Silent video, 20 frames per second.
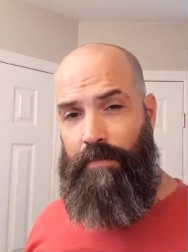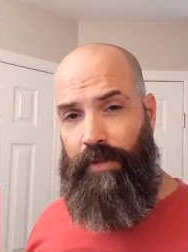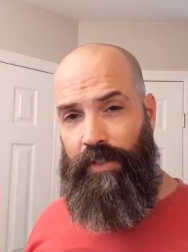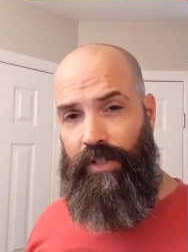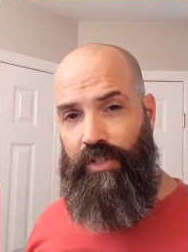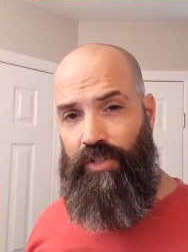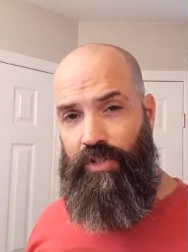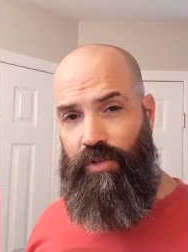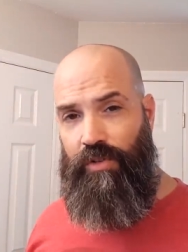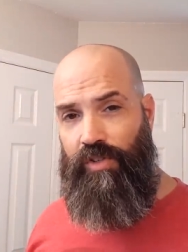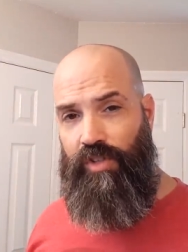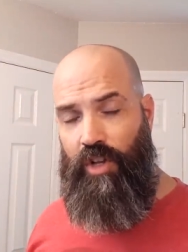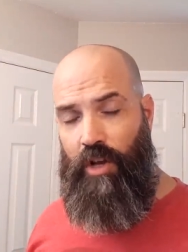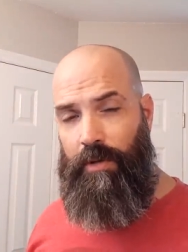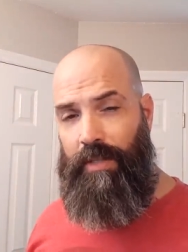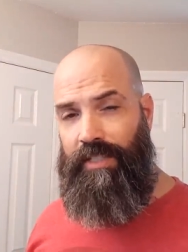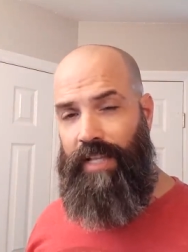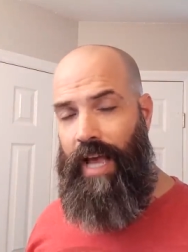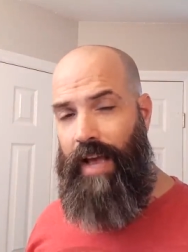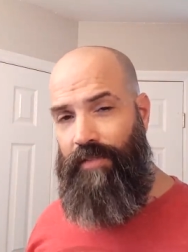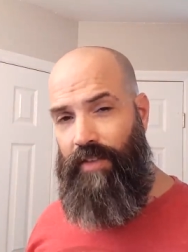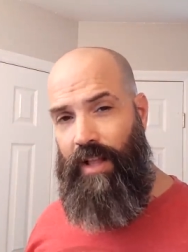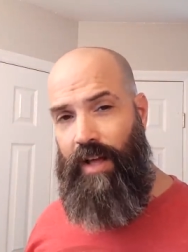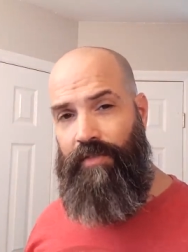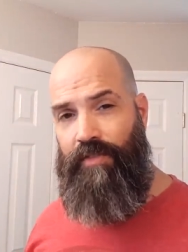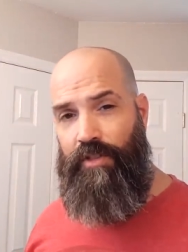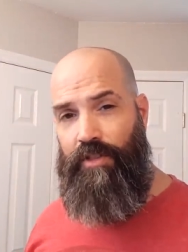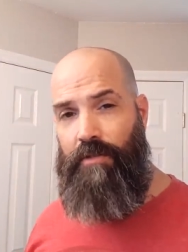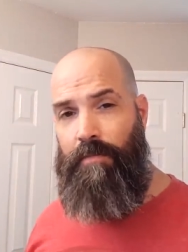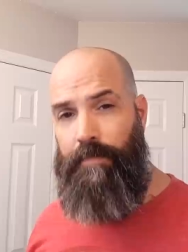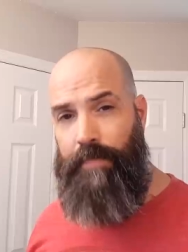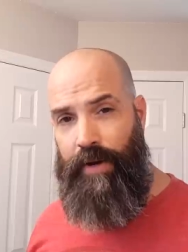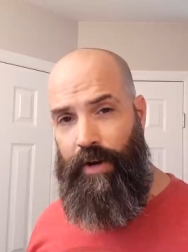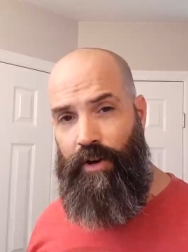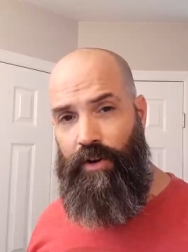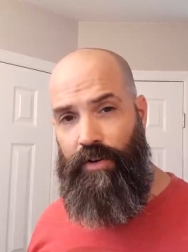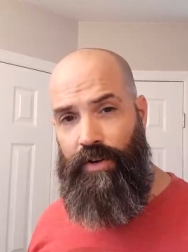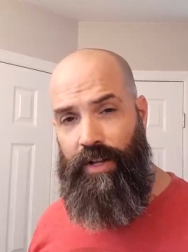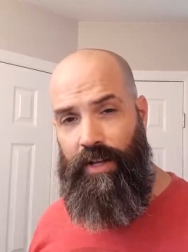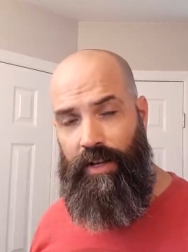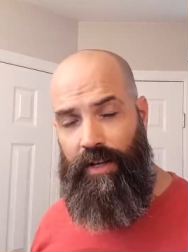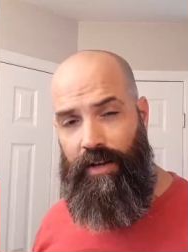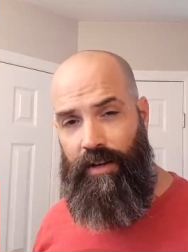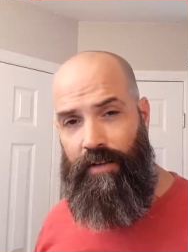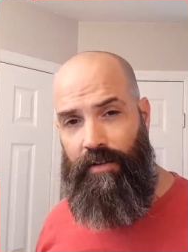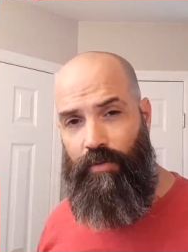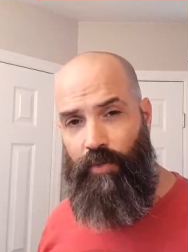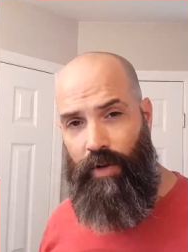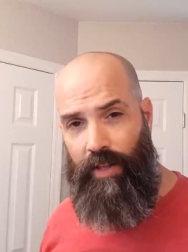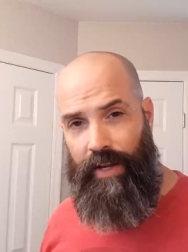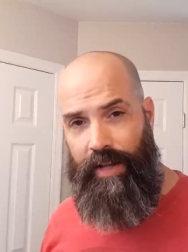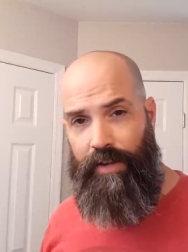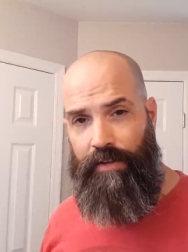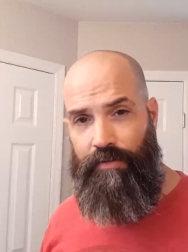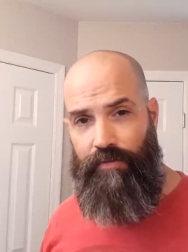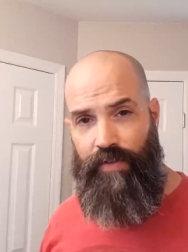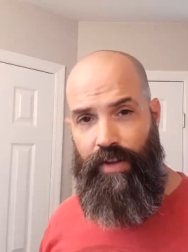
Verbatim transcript: please do so because I have a lot of other beard-related uh,